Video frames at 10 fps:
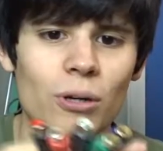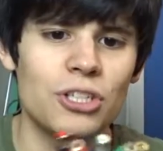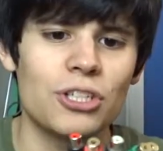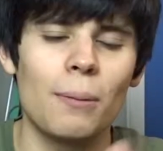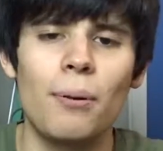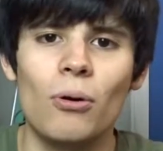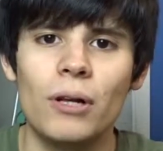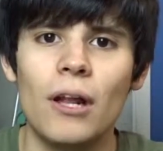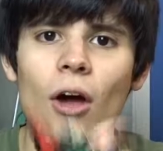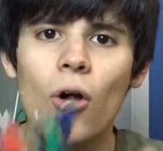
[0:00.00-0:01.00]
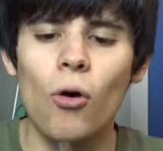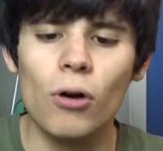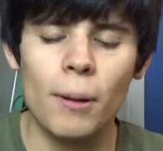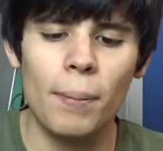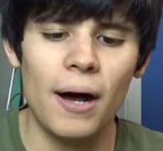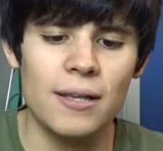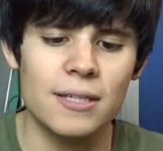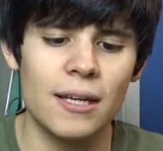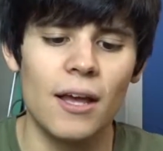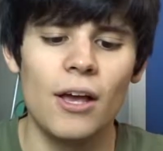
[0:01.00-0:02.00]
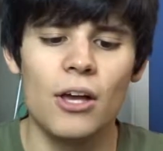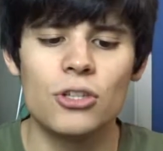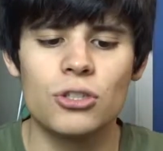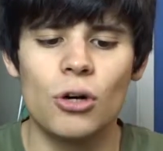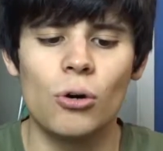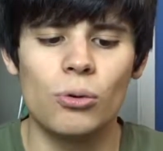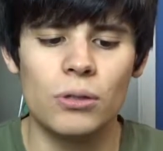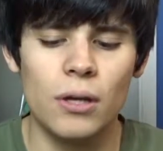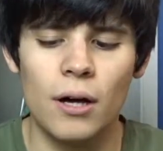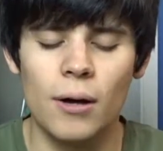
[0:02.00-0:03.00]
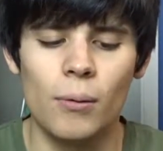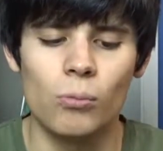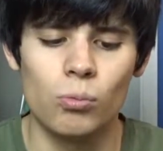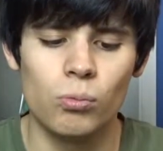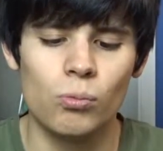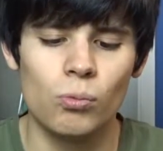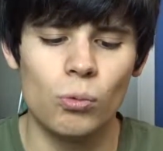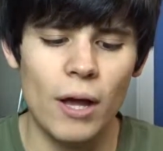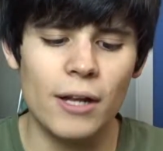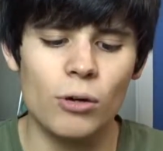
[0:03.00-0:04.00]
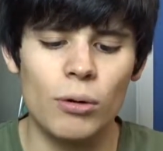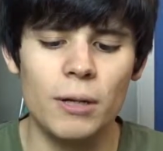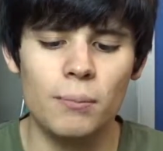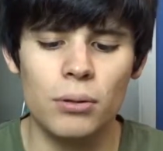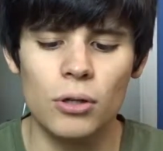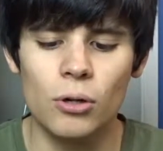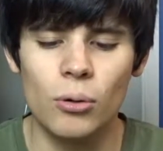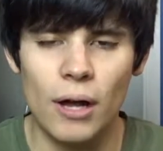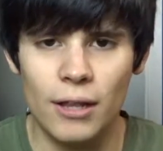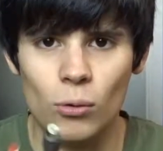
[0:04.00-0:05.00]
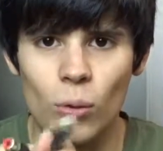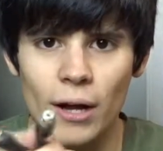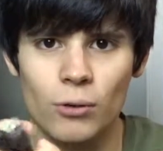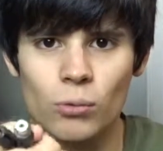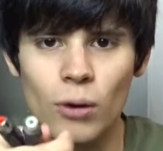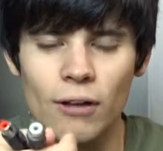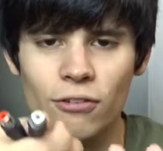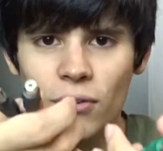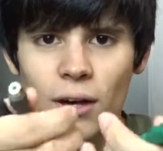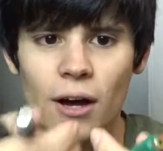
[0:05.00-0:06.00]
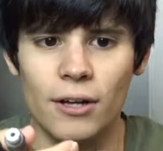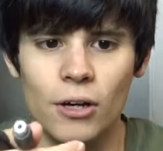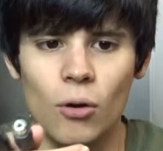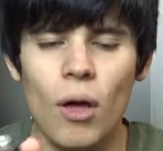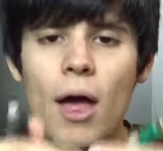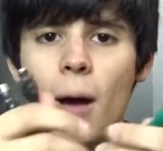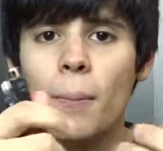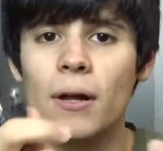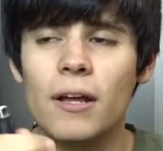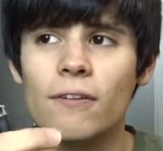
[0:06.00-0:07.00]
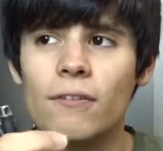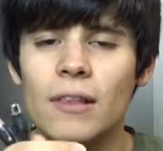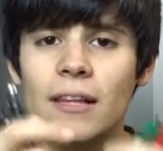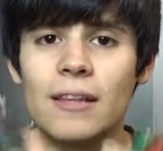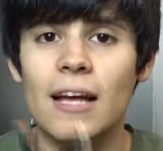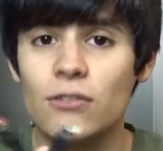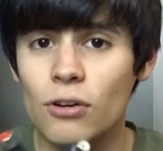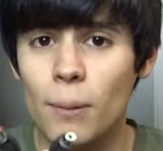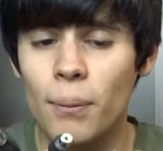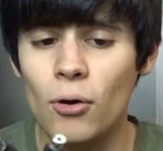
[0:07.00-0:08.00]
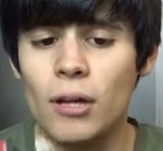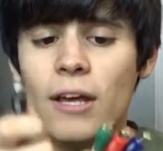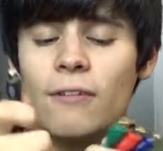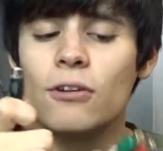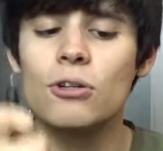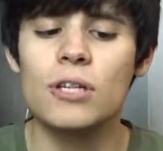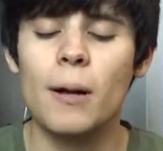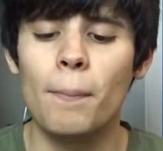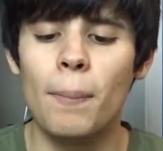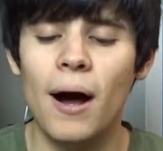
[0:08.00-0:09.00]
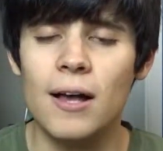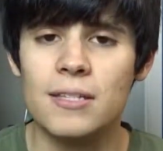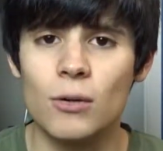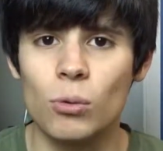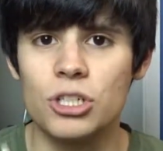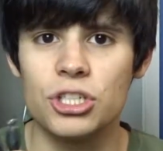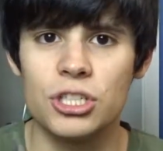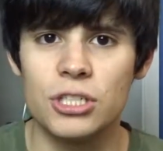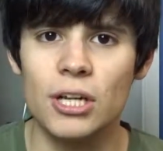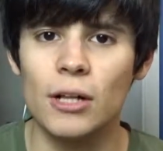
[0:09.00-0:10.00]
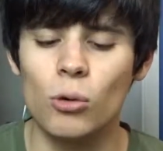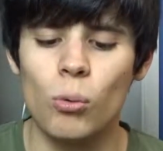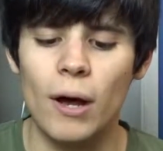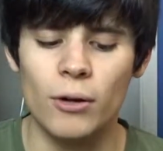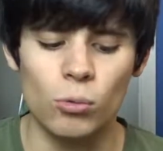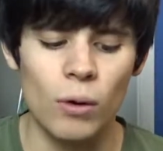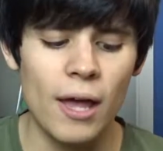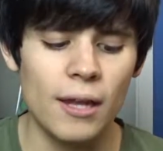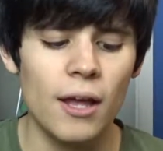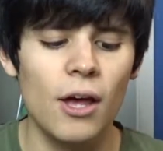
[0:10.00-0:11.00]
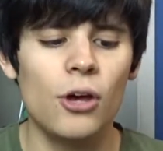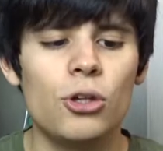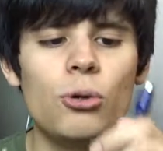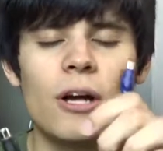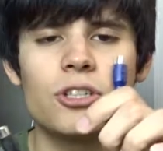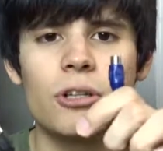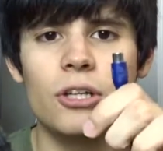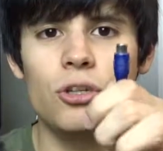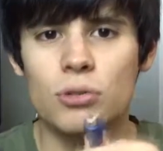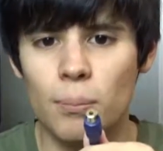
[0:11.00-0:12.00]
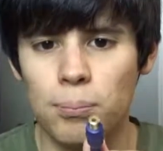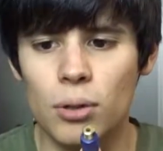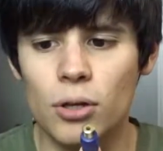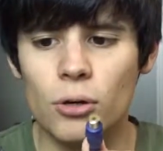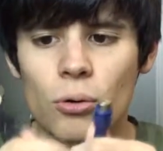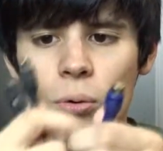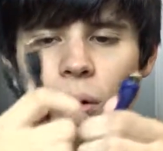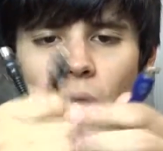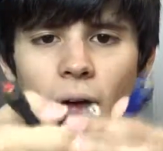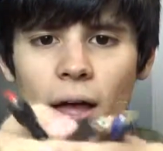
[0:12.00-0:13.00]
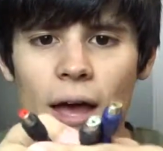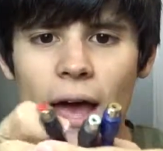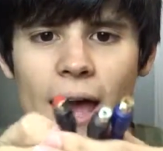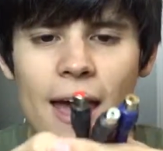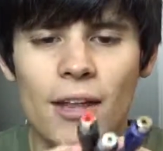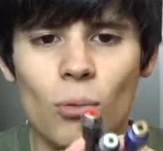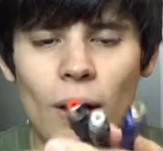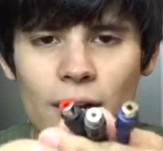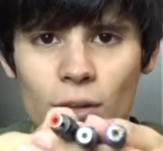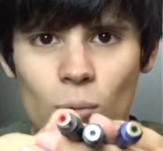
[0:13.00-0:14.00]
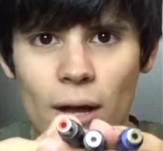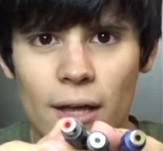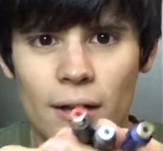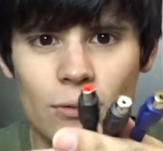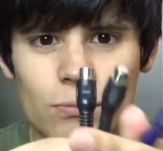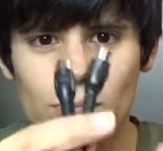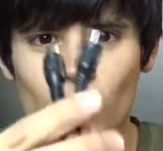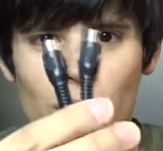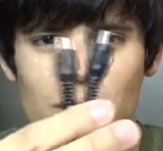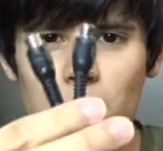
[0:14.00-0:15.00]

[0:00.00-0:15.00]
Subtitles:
which is component or composite. So red, green, blue, and then white and red for the audio. But if that's for component, if you're using composite, which is just yellow, white, and red, you actually use the blue and the white and the red. Well,